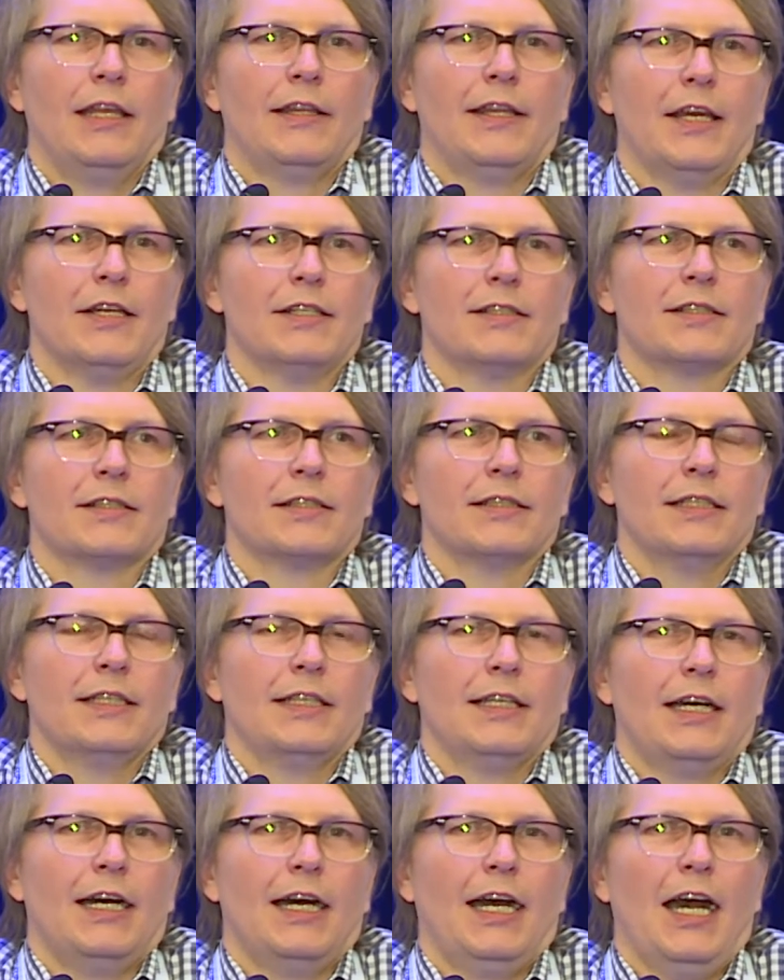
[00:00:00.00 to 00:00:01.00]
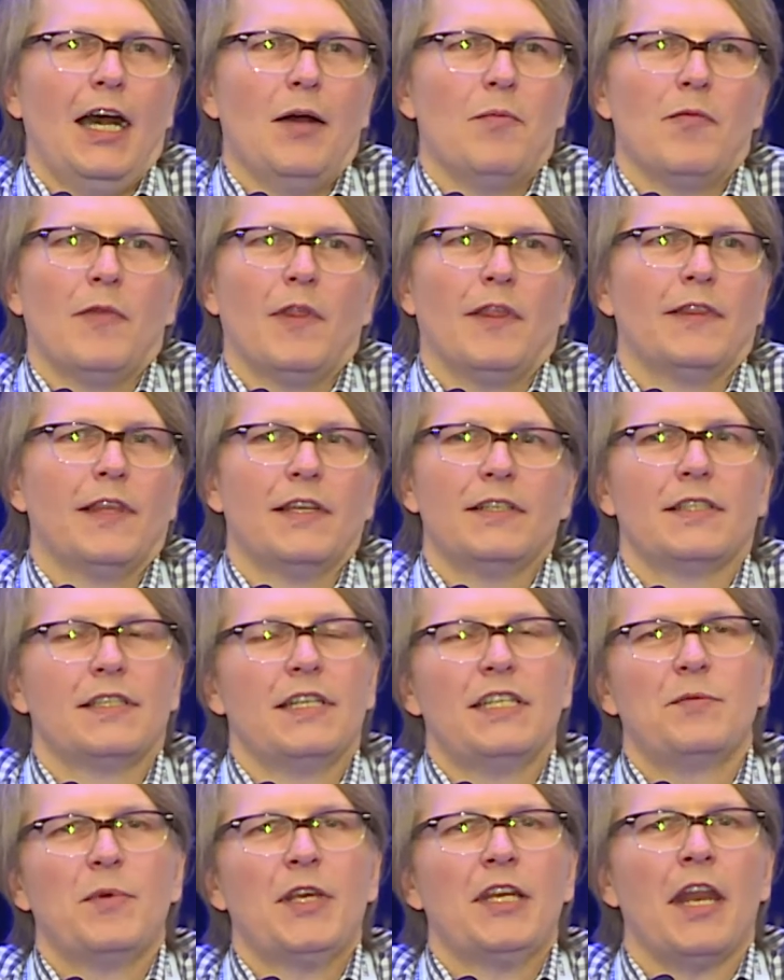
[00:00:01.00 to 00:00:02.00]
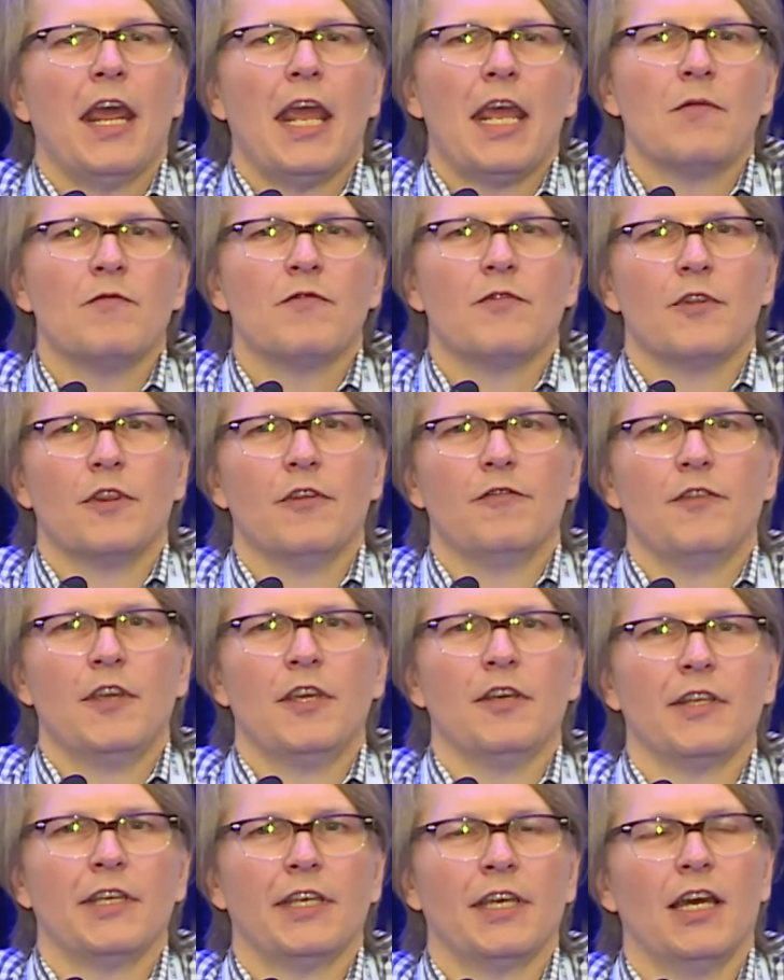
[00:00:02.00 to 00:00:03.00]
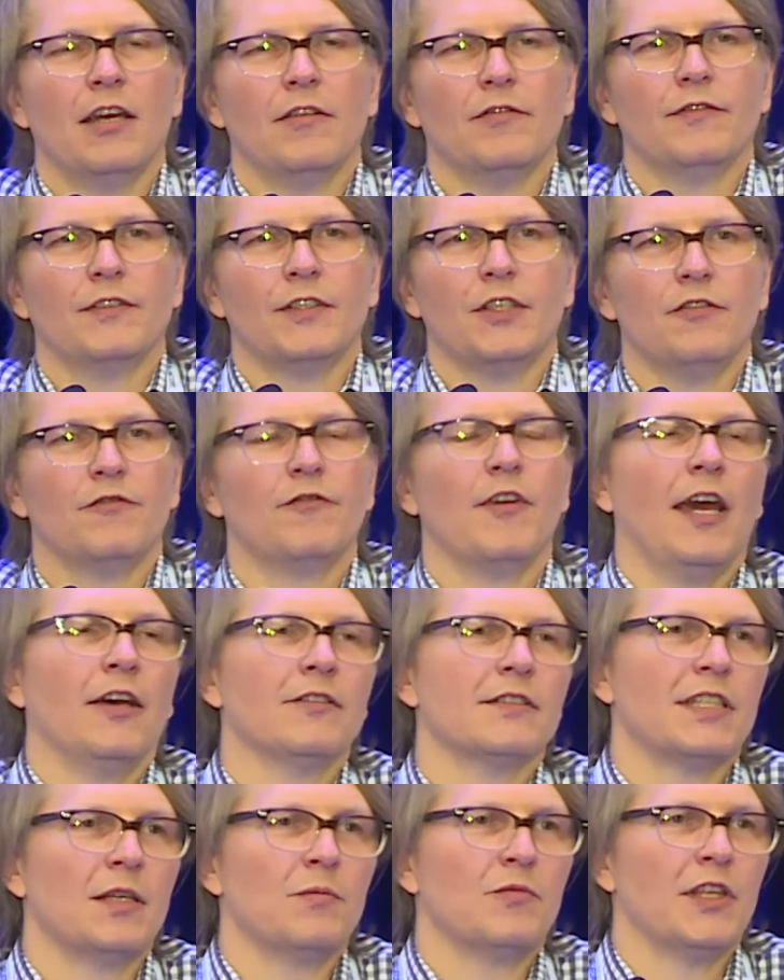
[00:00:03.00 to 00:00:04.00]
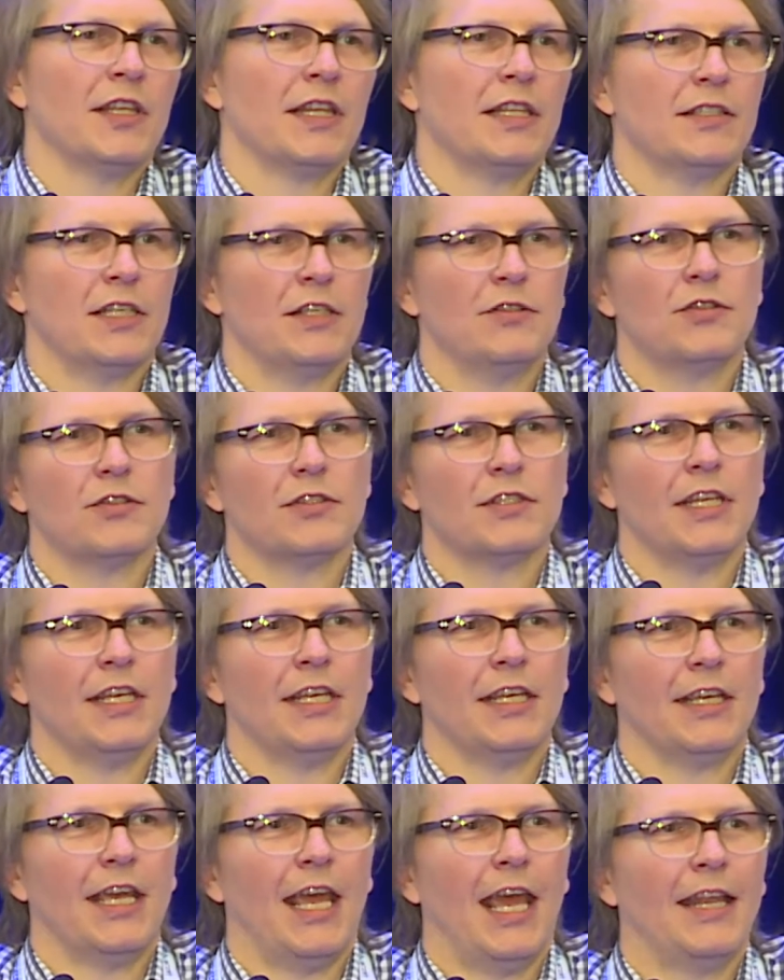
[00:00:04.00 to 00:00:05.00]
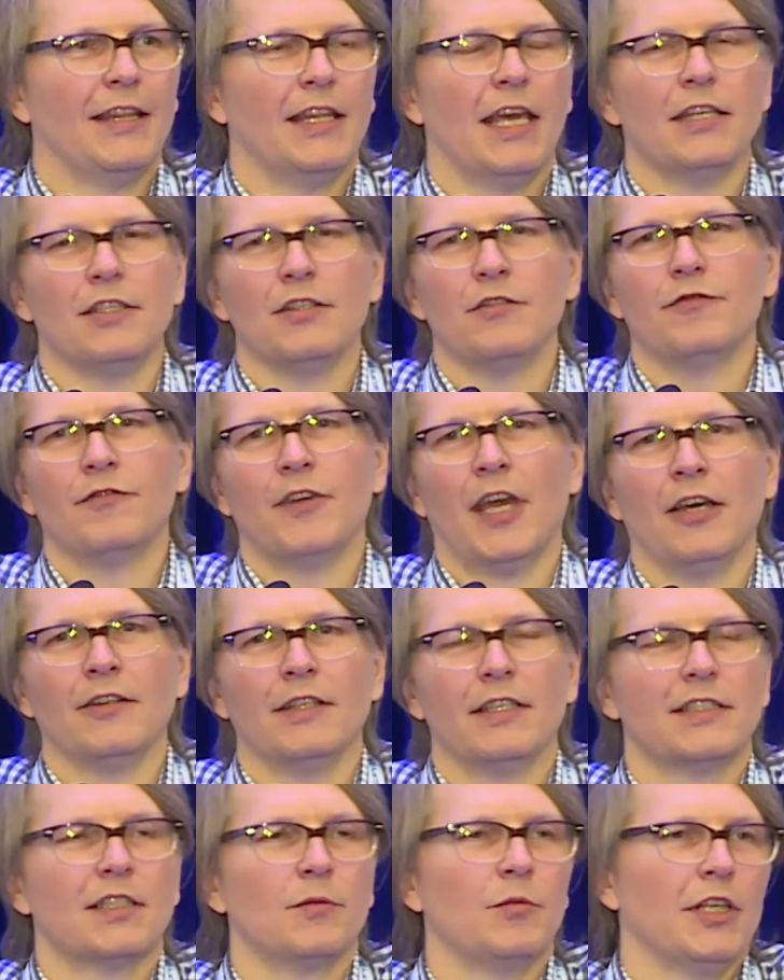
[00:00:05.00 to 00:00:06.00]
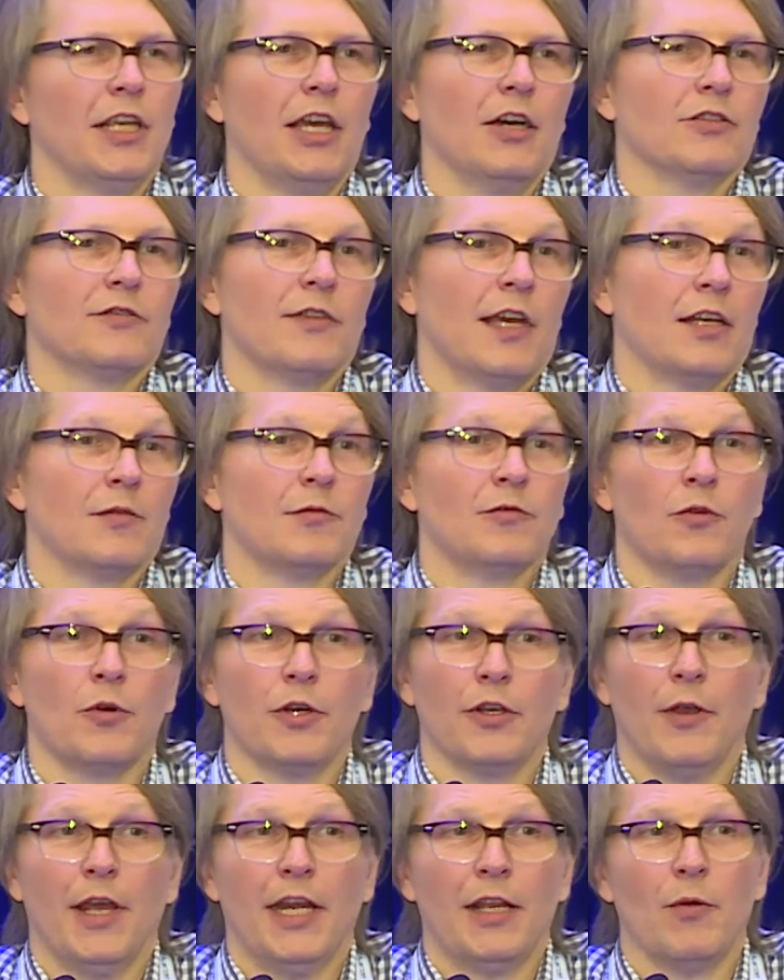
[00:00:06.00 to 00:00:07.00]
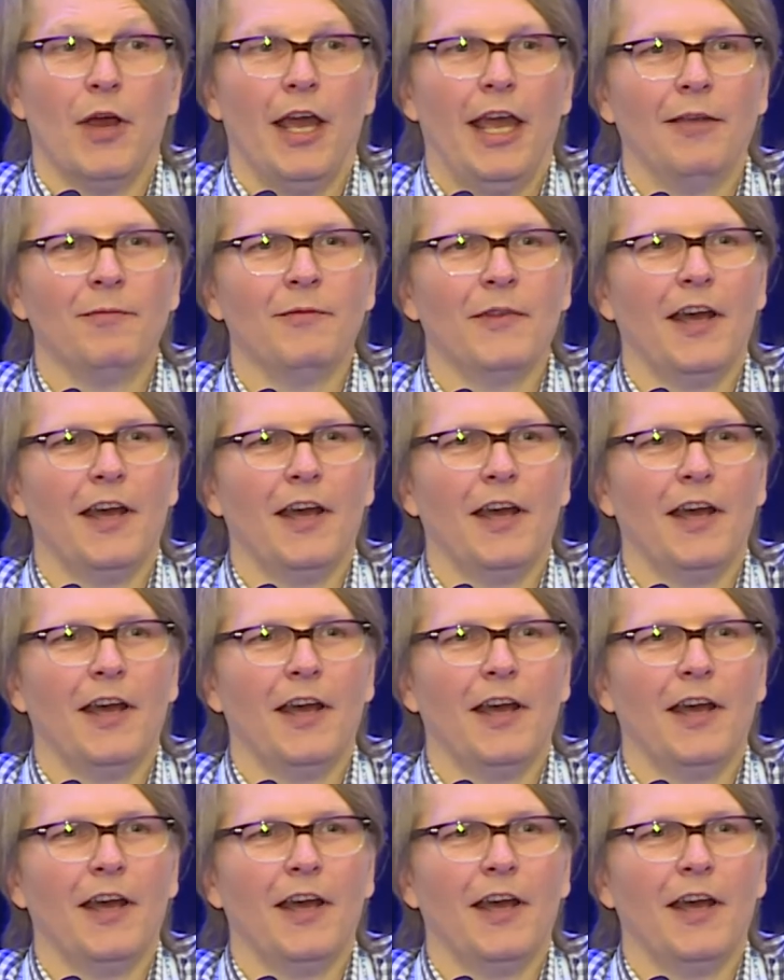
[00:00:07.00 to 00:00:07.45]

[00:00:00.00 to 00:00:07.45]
there needs to be a name for the feeling of you found something that's interesting and then you found that somebody else found it before you anyway,